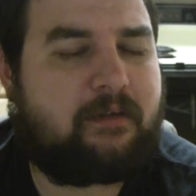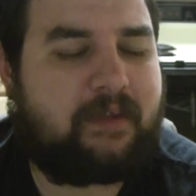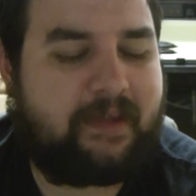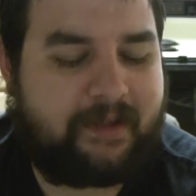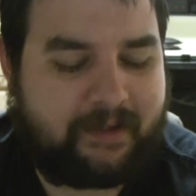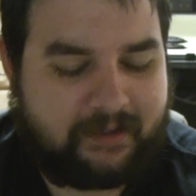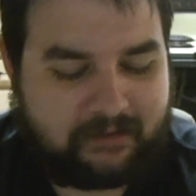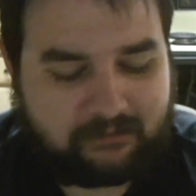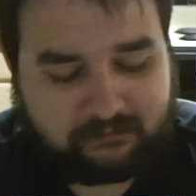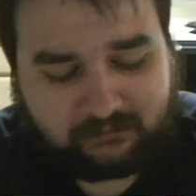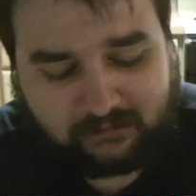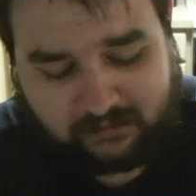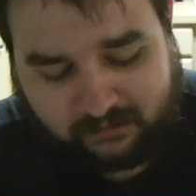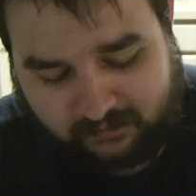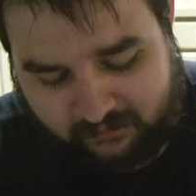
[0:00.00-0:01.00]
Yeah.
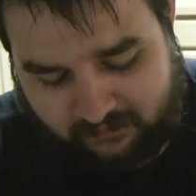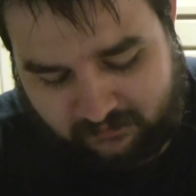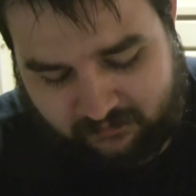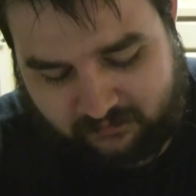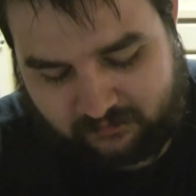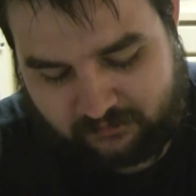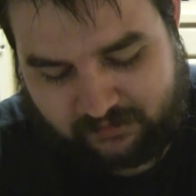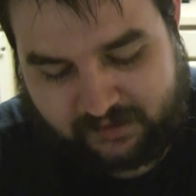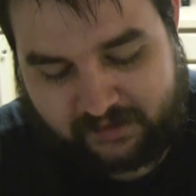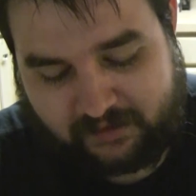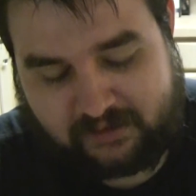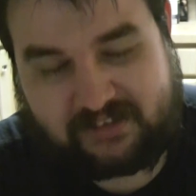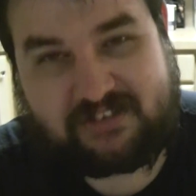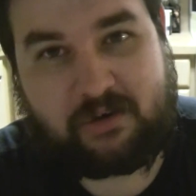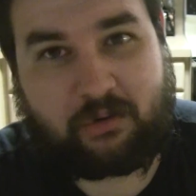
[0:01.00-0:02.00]
Yeah,
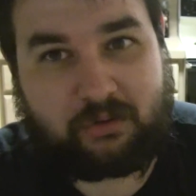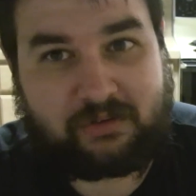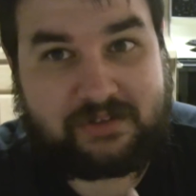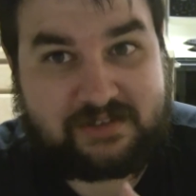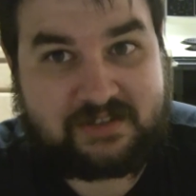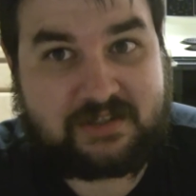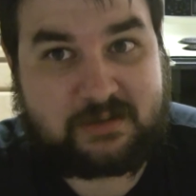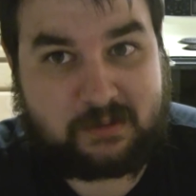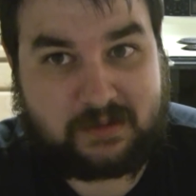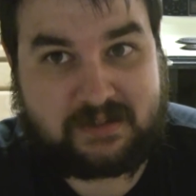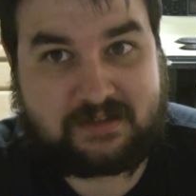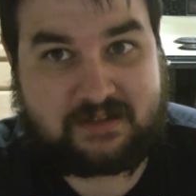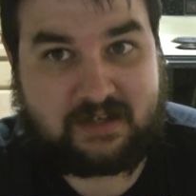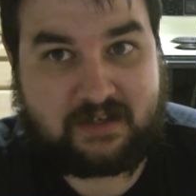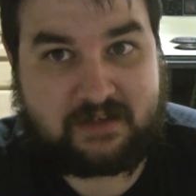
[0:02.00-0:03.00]
it totally says what it
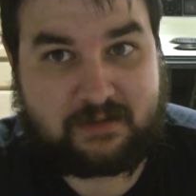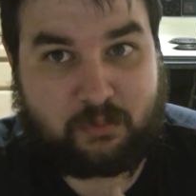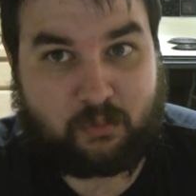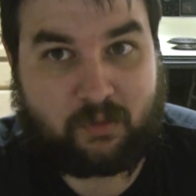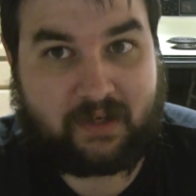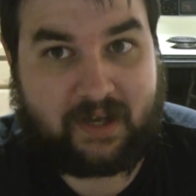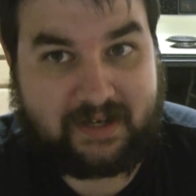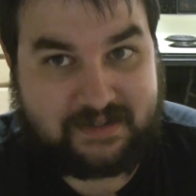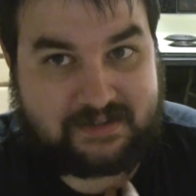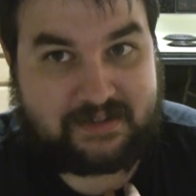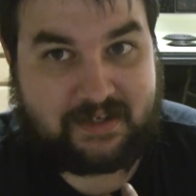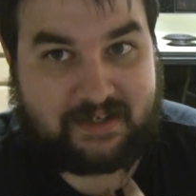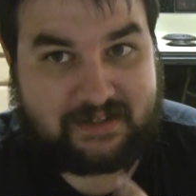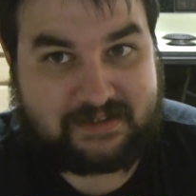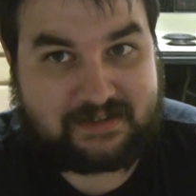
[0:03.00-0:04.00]
says, what I
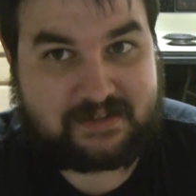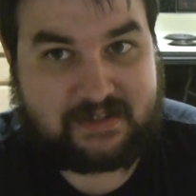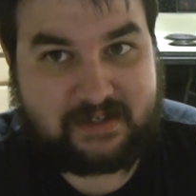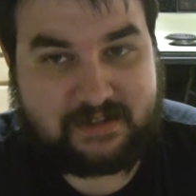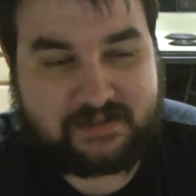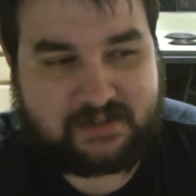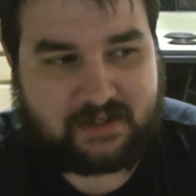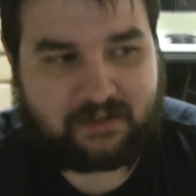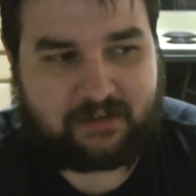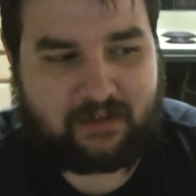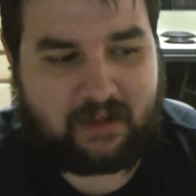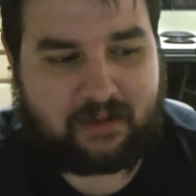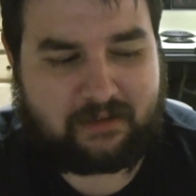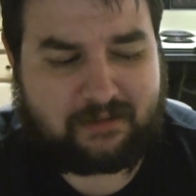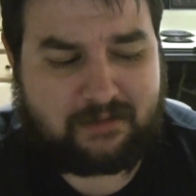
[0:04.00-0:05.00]
say it says.
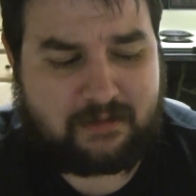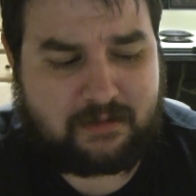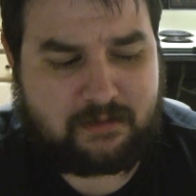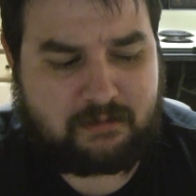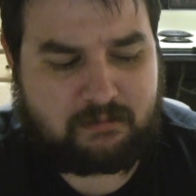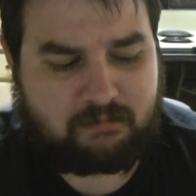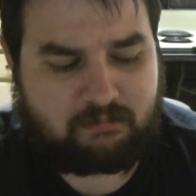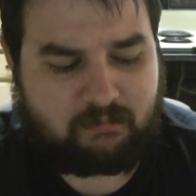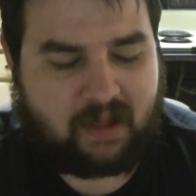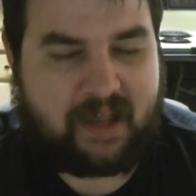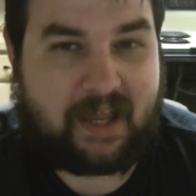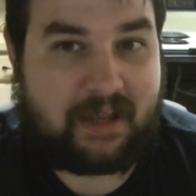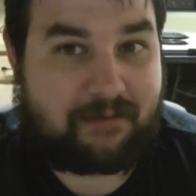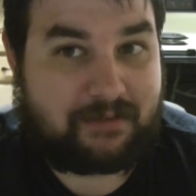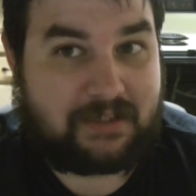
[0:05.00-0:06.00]
I
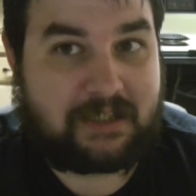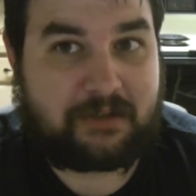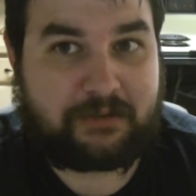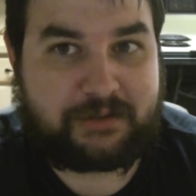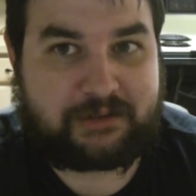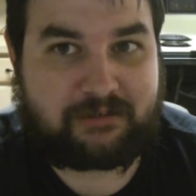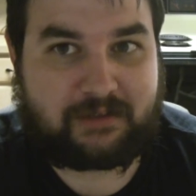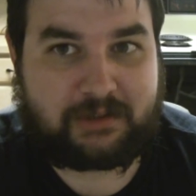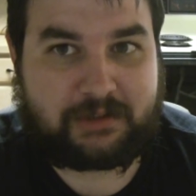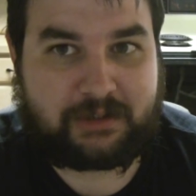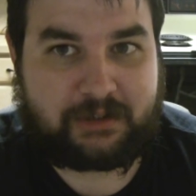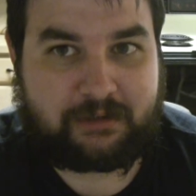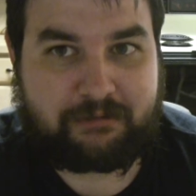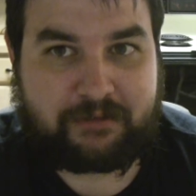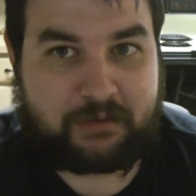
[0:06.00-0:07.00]
have an English
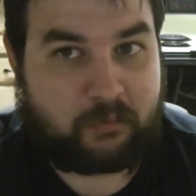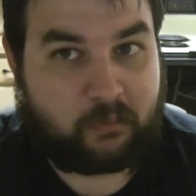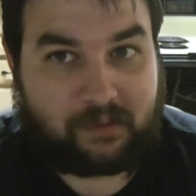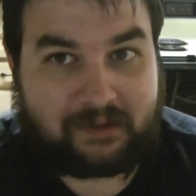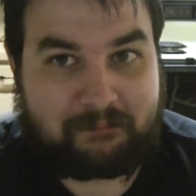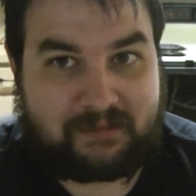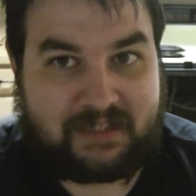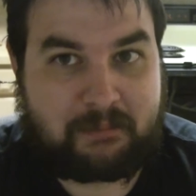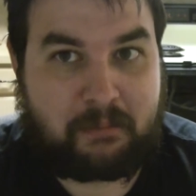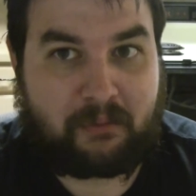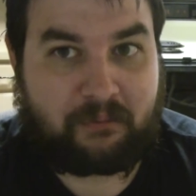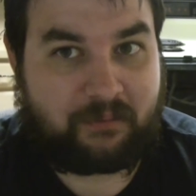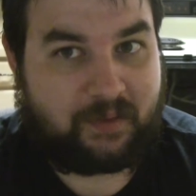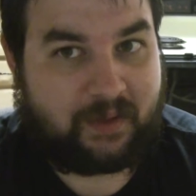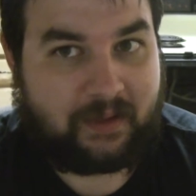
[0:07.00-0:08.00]
version if you want me to
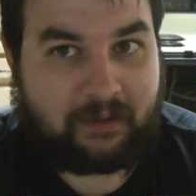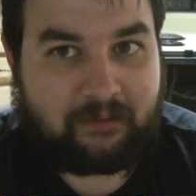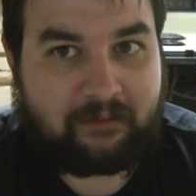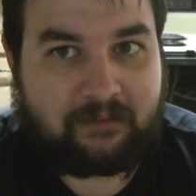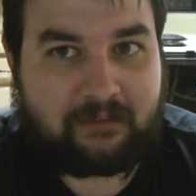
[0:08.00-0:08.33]
pull it out.